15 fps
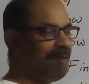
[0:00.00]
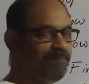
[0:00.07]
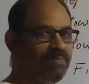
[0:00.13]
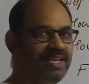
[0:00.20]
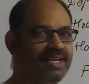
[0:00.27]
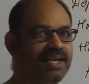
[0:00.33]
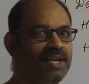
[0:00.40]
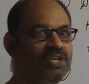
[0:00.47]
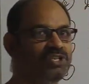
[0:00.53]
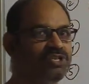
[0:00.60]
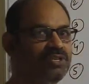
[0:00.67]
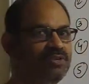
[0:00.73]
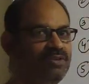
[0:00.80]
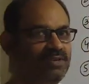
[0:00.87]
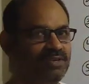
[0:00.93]

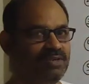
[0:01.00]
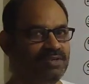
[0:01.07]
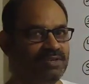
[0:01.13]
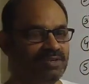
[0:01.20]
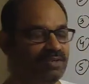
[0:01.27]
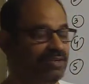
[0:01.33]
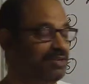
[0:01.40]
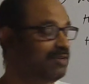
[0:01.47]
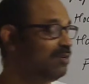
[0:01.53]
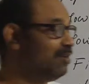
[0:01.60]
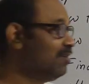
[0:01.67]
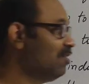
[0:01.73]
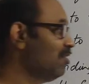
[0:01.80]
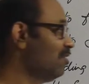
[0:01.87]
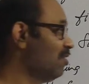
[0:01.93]
application
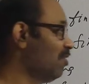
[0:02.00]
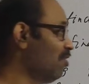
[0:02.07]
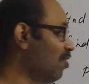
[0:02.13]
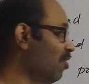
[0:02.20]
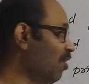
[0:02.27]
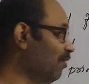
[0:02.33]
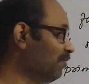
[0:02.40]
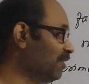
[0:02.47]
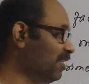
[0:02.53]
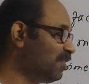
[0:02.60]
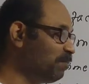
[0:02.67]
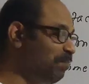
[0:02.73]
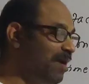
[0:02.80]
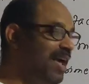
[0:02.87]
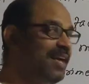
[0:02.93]
of these
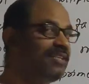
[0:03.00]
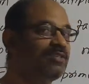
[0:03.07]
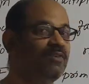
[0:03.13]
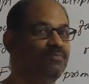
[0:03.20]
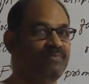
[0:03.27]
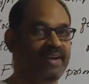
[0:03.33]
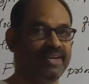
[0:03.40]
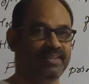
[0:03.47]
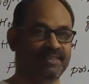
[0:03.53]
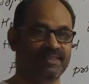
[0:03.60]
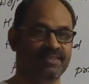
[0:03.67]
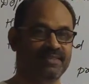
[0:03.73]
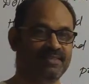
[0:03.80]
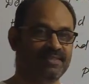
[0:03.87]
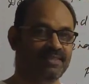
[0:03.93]
pairs of
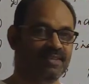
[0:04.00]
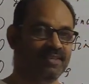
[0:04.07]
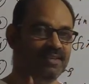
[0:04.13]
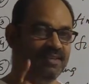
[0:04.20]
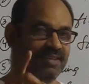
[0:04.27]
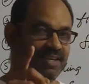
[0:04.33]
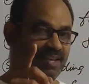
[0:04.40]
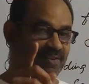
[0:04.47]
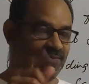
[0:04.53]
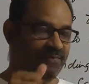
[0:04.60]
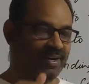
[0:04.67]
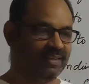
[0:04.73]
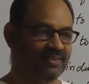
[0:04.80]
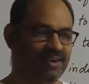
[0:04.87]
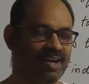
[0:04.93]
factors in
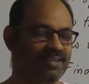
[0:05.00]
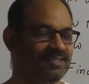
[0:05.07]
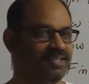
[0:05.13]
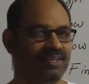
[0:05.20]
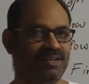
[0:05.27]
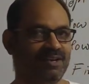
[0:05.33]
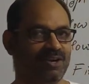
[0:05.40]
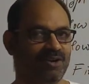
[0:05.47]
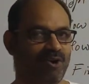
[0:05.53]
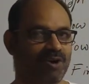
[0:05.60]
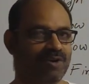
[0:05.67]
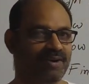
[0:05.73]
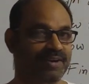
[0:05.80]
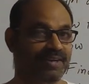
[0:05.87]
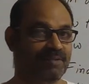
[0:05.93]
factorizing a
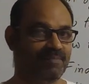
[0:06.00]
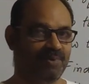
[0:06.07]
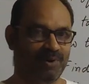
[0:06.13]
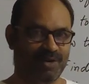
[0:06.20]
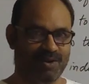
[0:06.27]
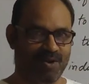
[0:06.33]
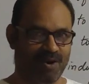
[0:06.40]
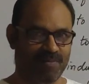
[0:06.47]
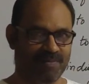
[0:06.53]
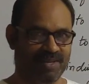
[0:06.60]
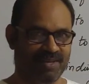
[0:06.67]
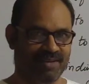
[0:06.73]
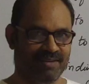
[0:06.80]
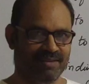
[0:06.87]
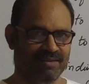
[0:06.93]
quadratic
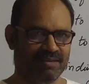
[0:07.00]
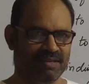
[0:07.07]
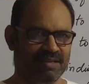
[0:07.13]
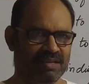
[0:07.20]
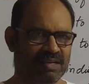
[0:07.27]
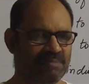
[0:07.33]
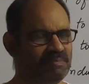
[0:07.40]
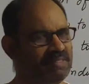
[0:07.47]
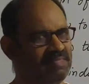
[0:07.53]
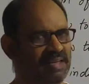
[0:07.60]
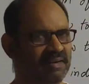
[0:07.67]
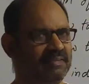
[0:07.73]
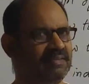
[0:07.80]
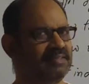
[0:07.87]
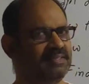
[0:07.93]
polynomial. But
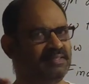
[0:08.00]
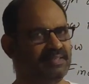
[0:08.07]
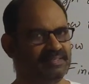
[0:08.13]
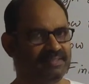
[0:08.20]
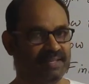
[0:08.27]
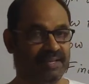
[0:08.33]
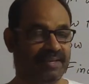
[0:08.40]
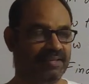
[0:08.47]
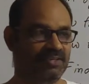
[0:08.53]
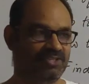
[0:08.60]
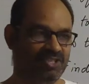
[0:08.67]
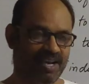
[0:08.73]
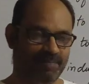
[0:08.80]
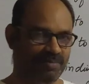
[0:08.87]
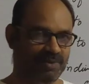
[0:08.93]
that is in the second
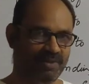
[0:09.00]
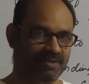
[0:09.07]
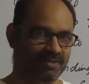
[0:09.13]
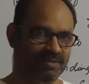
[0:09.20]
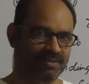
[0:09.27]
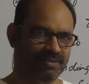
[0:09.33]
chapter.